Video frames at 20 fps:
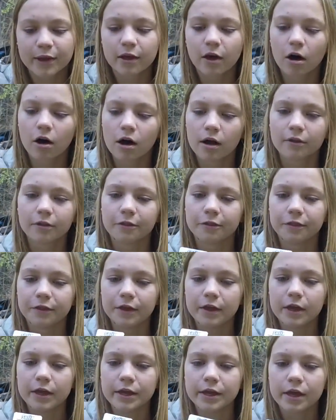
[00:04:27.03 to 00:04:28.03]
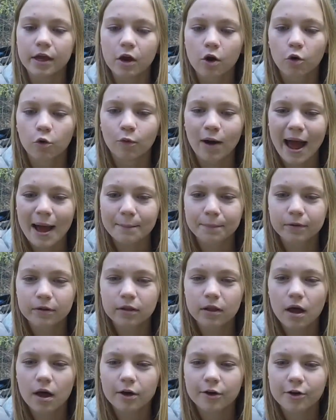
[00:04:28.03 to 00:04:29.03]
we got the
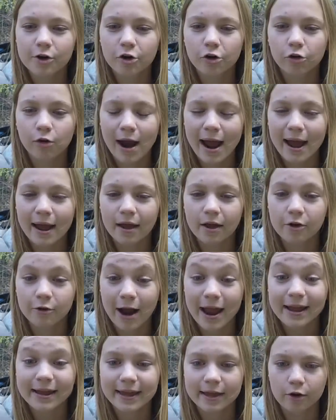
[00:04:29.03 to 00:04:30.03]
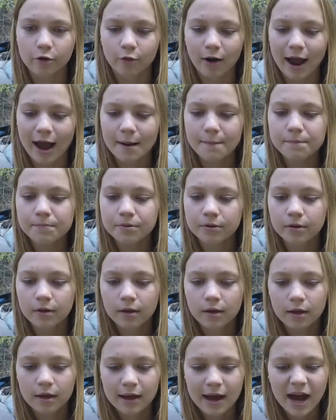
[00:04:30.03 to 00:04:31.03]
Rapala Cra Cranking Wrap.
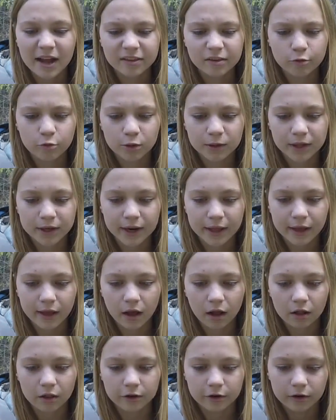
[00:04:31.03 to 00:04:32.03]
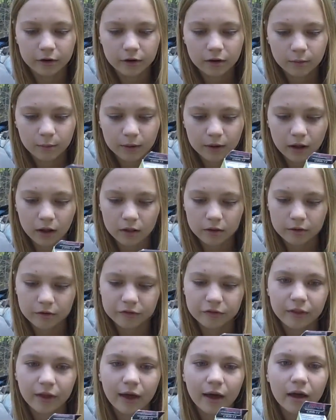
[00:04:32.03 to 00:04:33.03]
That's a really neat color. What color
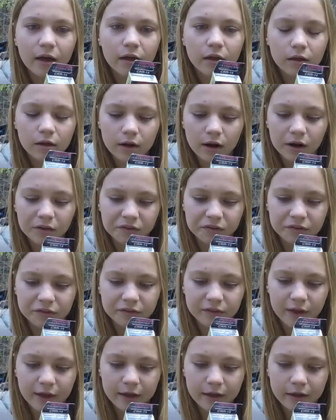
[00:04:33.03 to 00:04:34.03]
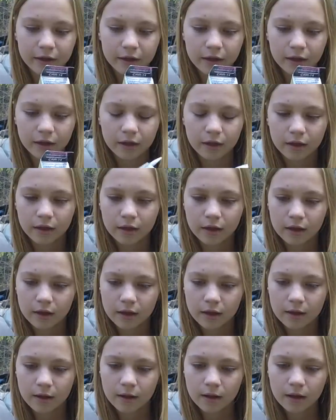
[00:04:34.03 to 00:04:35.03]
is that? I didn't say.
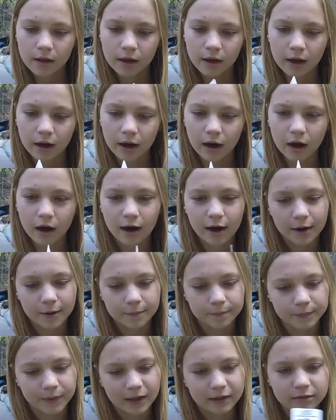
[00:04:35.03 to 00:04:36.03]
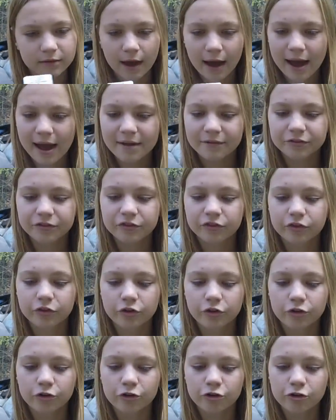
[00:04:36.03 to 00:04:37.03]
Um, it dives
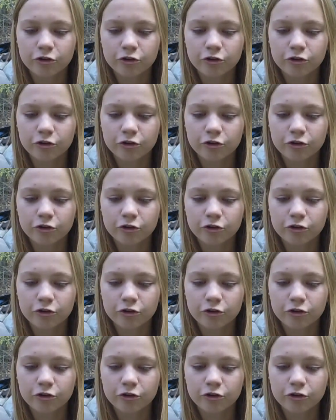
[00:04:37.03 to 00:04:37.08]
to